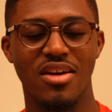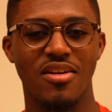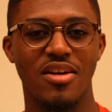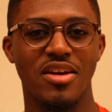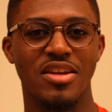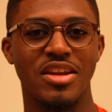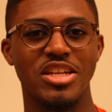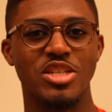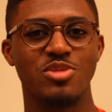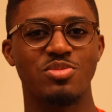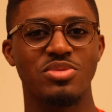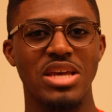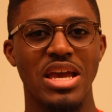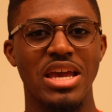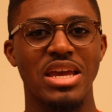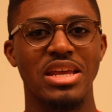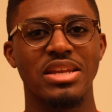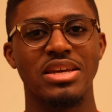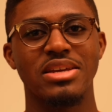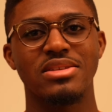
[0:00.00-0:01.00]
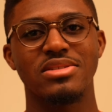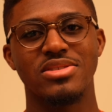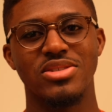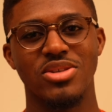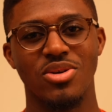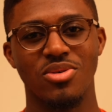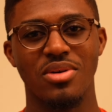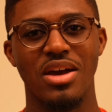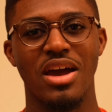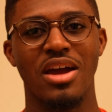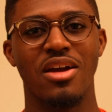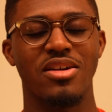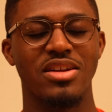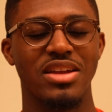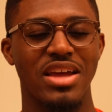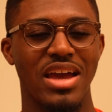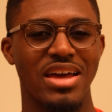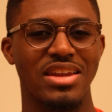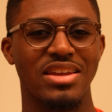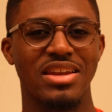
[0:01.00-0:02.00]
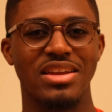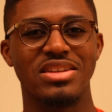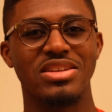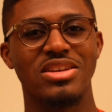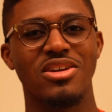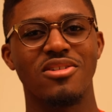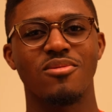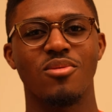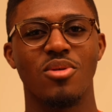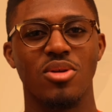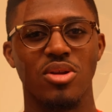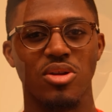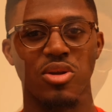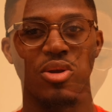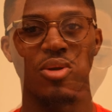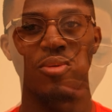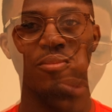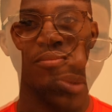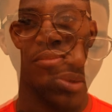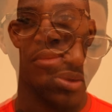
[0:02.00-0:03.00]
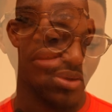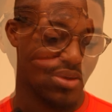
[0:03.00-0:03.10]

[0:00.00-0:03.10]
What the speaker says: an HBA in it, so I already had an idea of where to go.